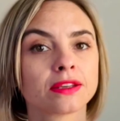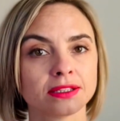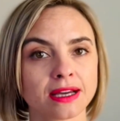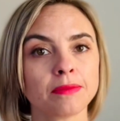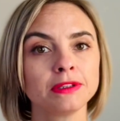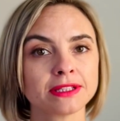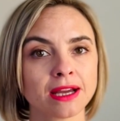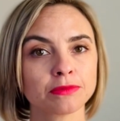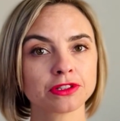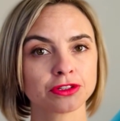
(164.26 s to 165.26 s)
double
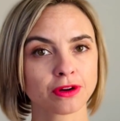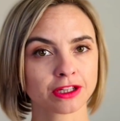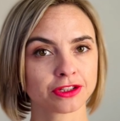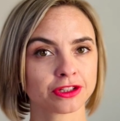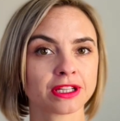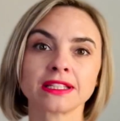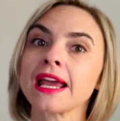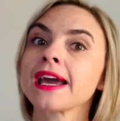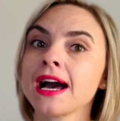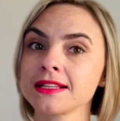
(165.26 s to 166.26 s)
diamond structure that I
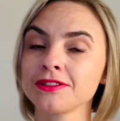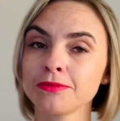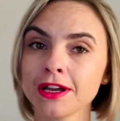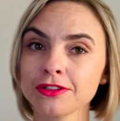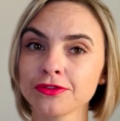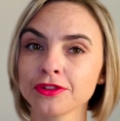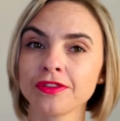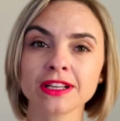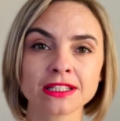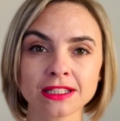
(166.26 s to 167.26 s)
customized for
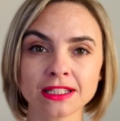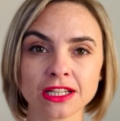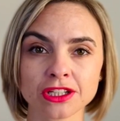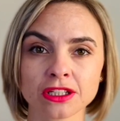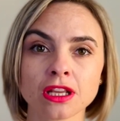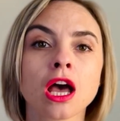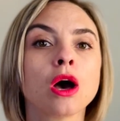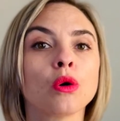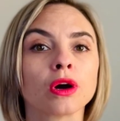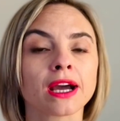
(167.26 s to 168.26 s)
facilitation
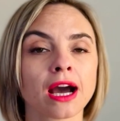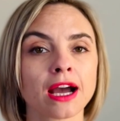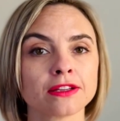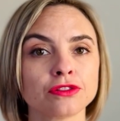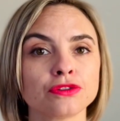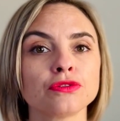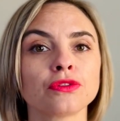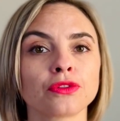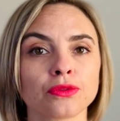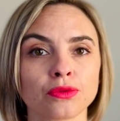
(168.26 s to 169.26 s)
guides you
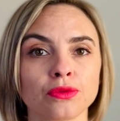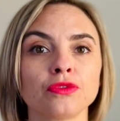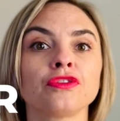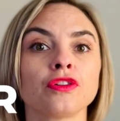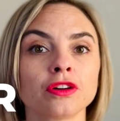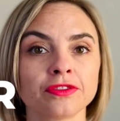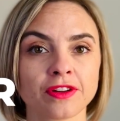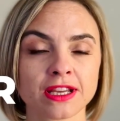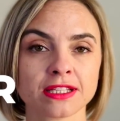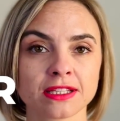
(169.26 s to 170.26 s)
through 4
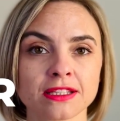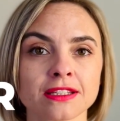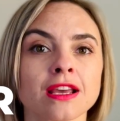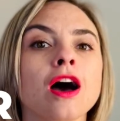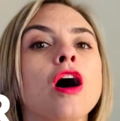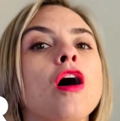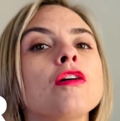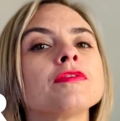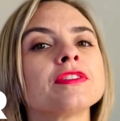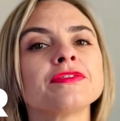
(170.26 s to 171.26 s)
phases
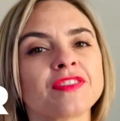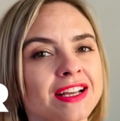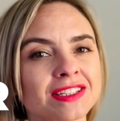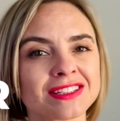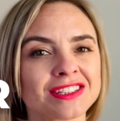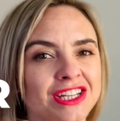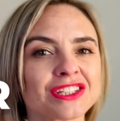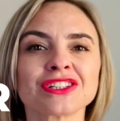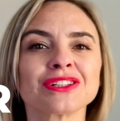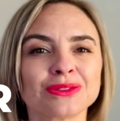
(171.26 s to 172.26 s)
of a
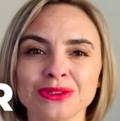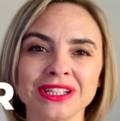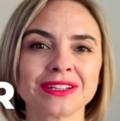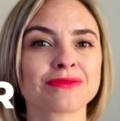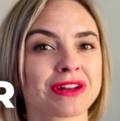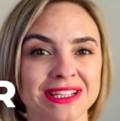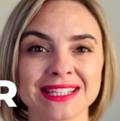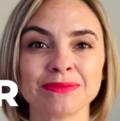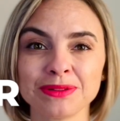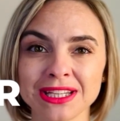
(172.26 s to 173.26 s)
facilitation cooking
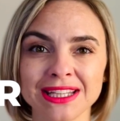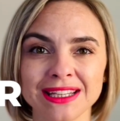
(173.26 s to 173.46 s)
recipe.